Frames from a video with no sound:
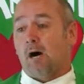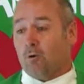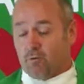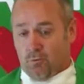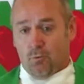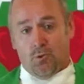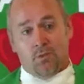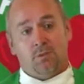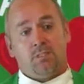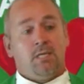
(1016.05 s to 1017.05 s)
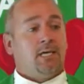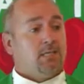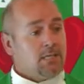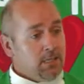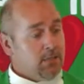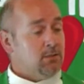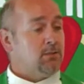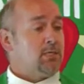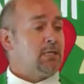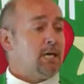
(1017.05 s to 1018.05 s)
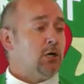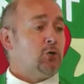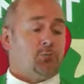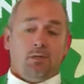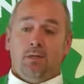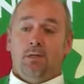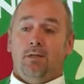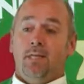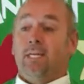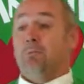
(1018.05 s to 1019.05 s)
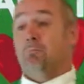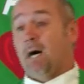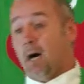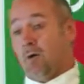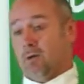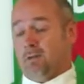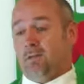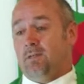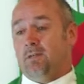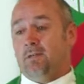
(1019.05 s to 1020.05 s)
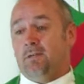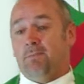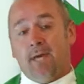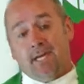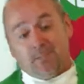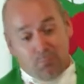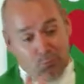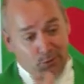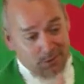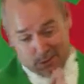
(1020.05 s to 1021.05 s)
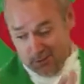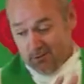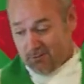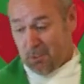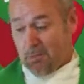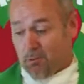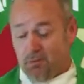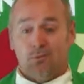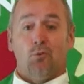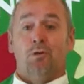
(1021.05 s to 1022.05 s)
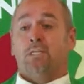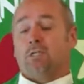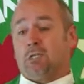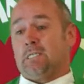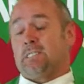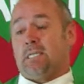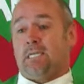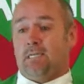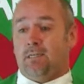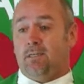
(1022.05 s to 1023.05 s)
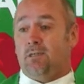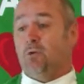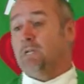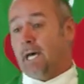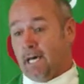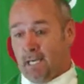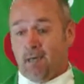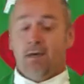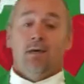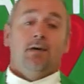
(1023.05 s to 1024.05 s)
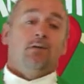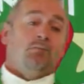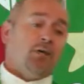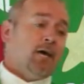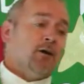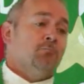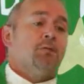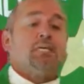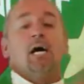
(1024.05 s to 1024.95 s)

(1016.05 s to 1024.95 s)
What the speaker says: Powerful words that heal and help, that empower, that preserve people for eternity. You and I, we are